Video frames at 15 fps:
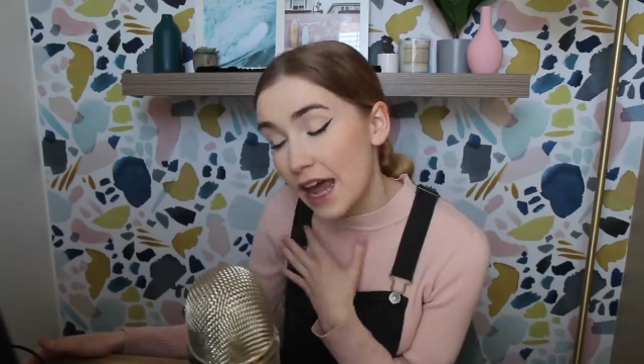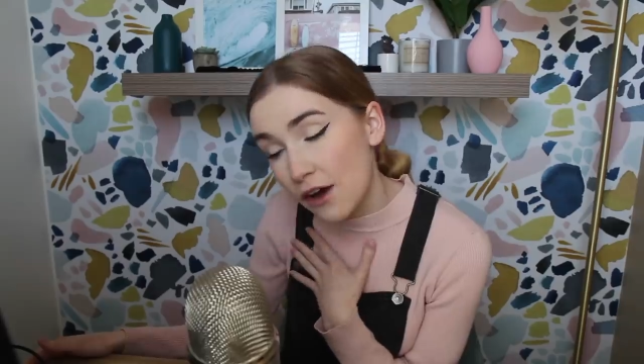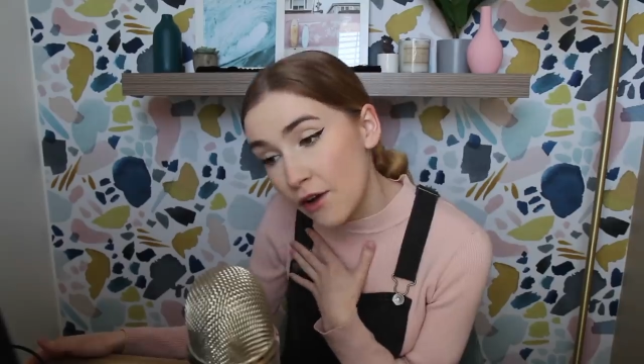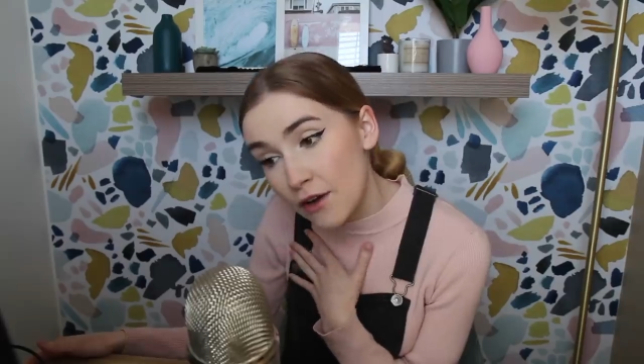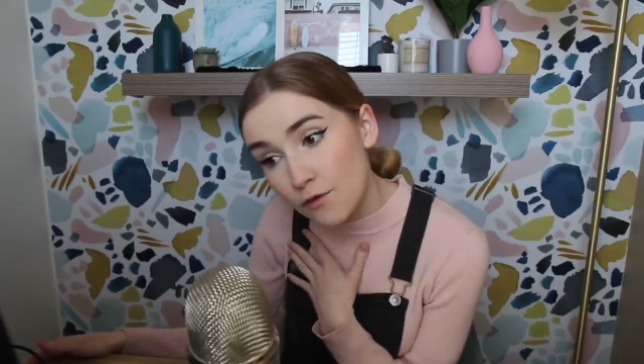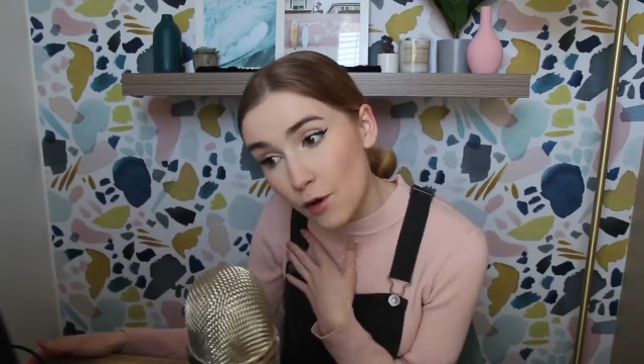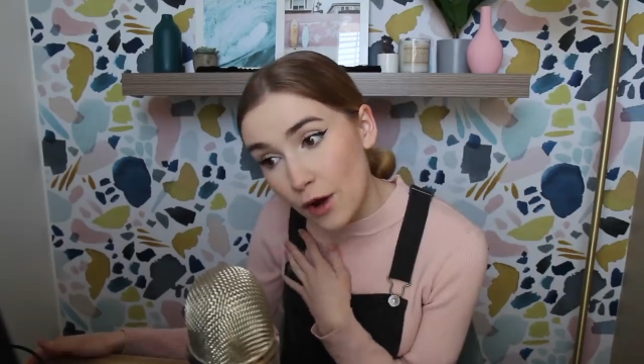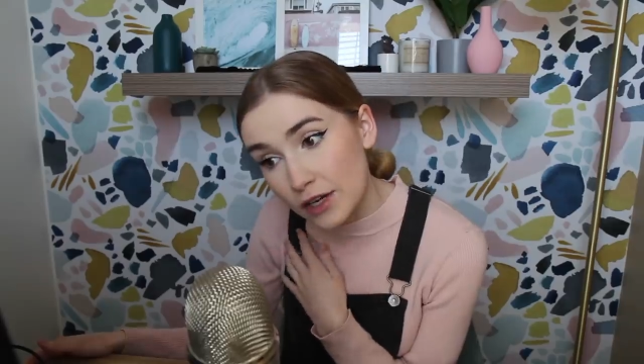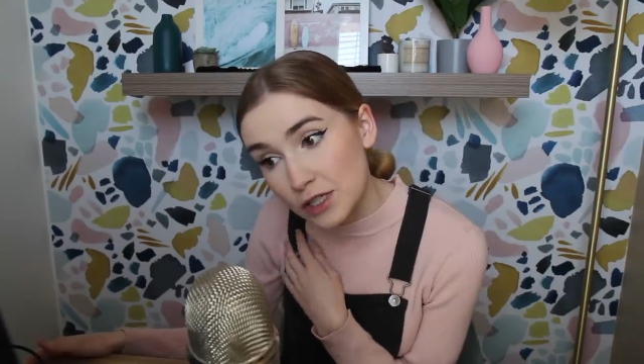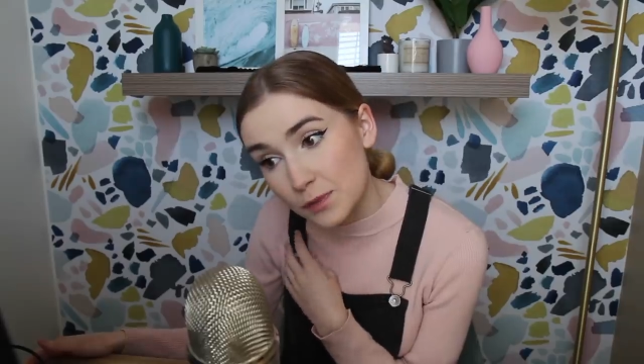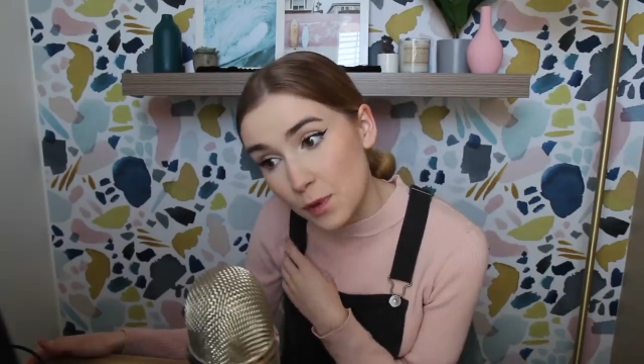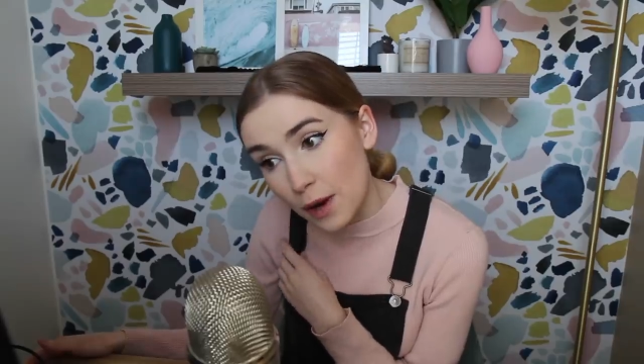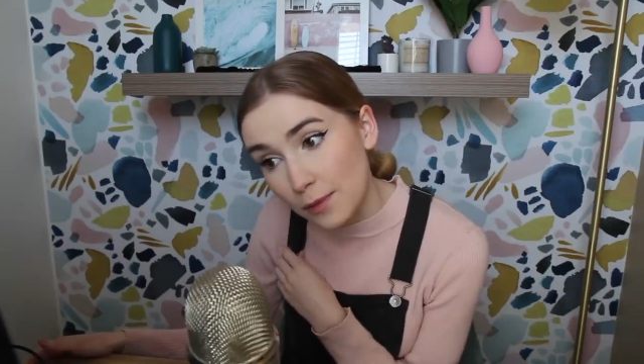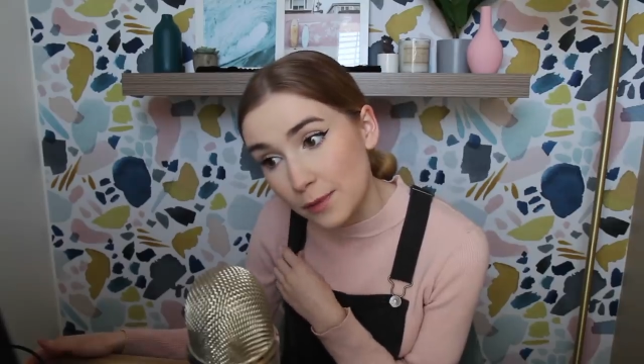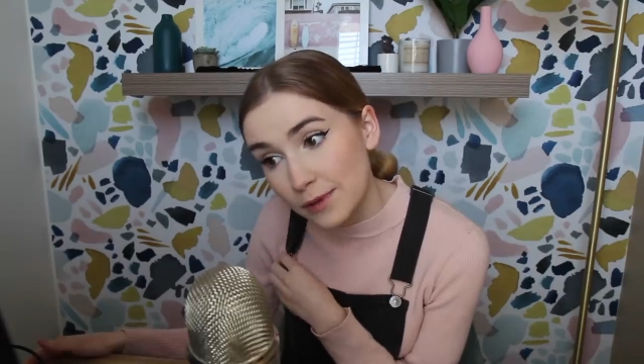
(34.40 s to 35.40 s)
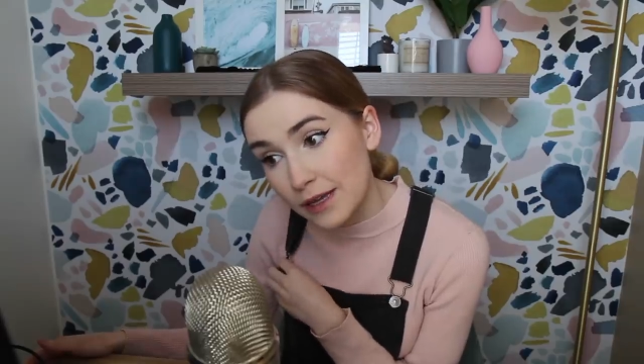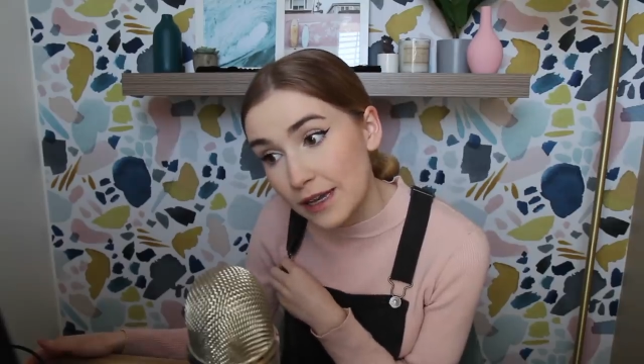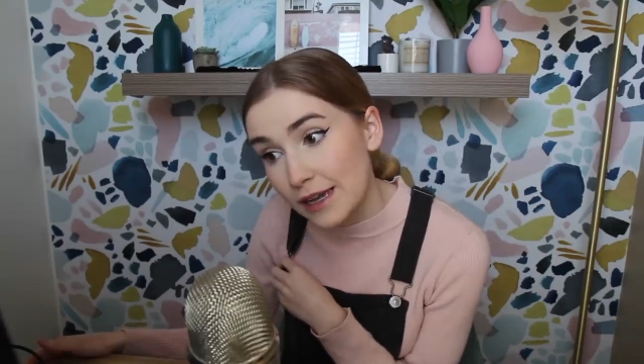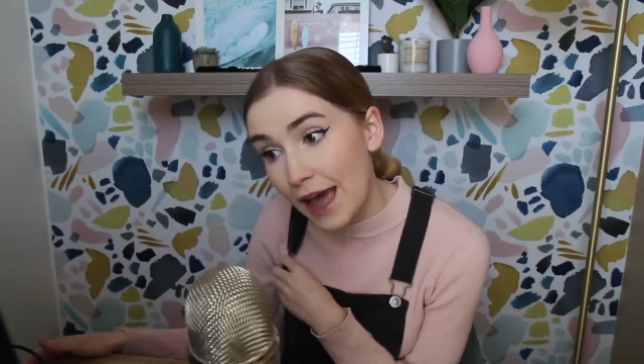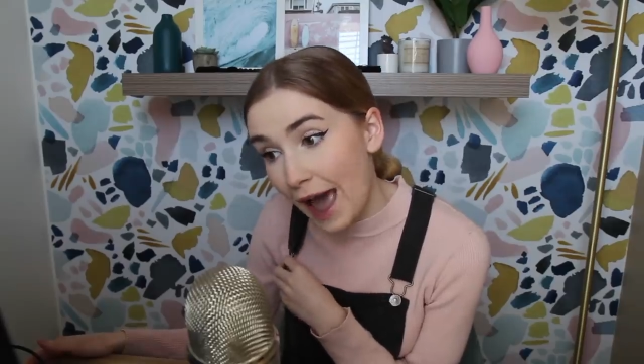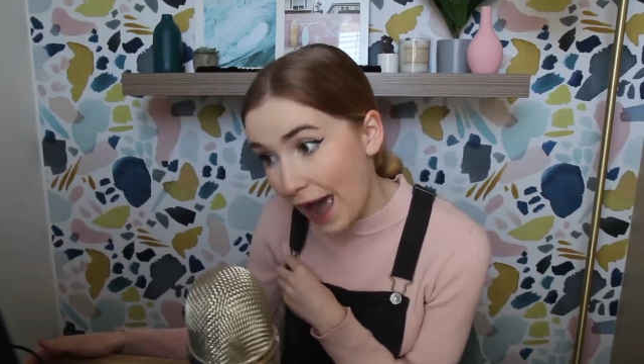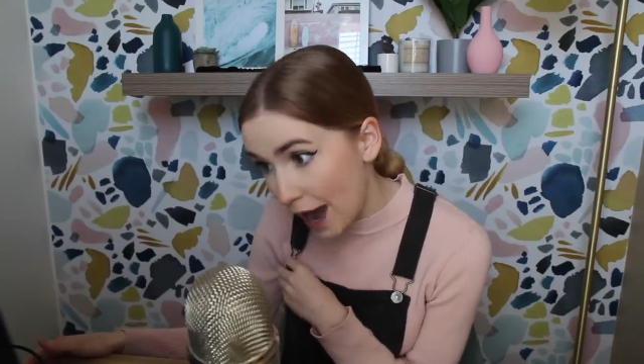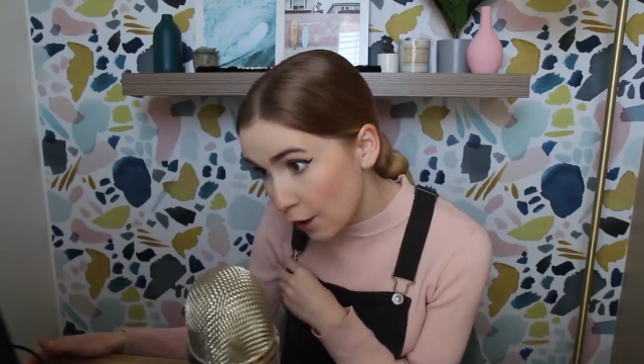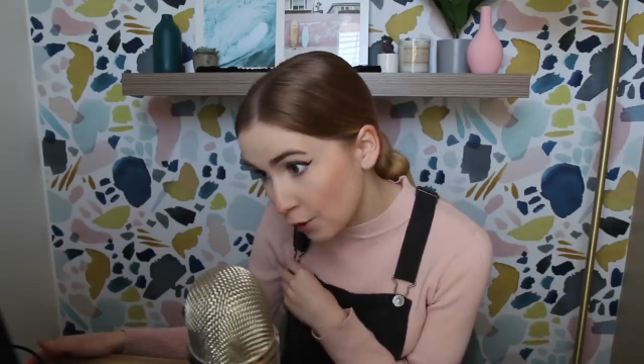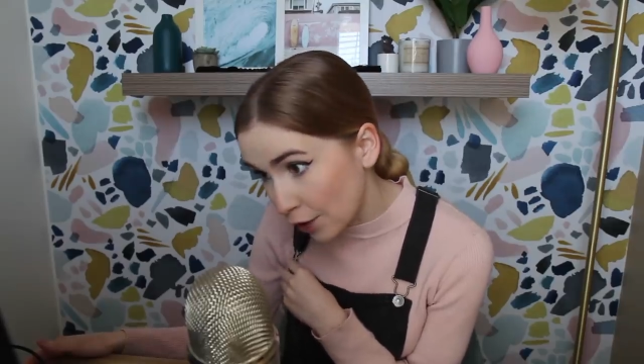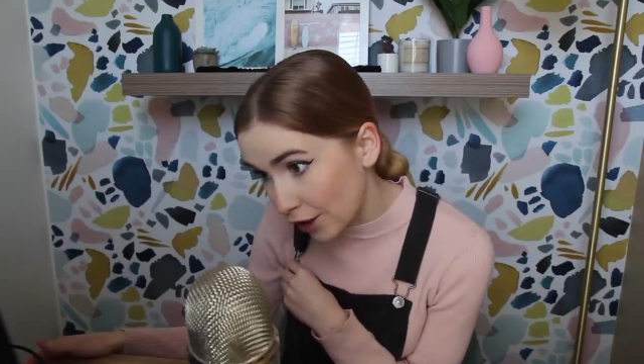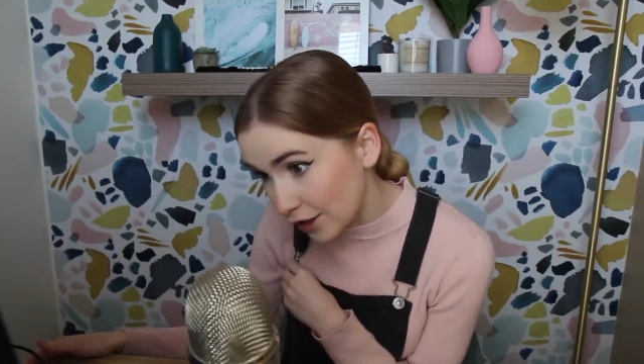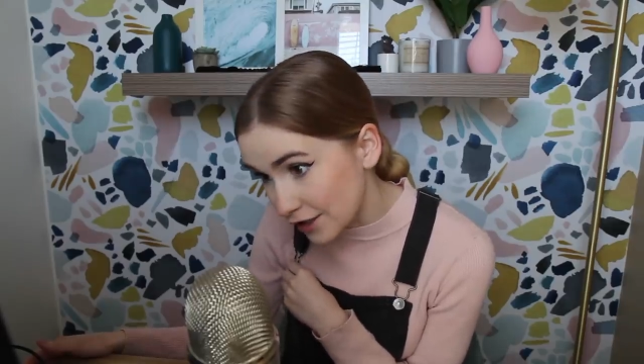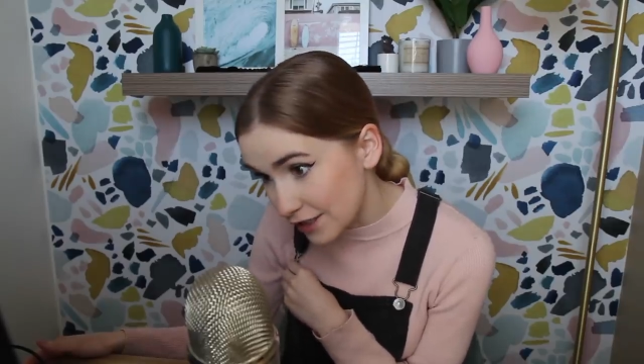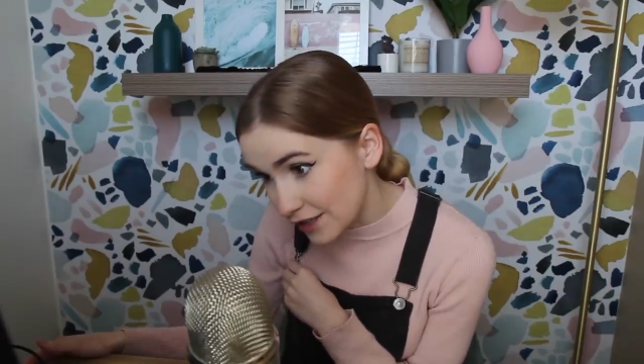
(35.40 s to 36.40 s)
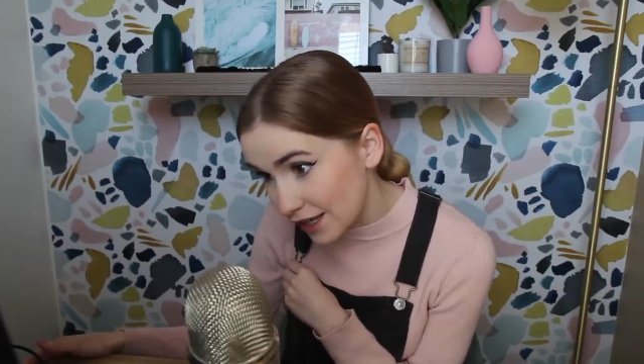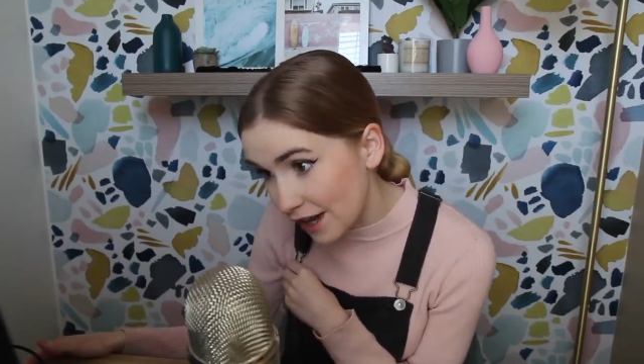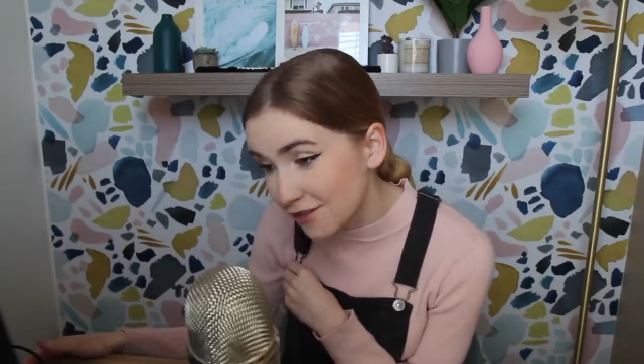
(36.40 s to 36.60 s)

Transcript: Now I've watched probably hours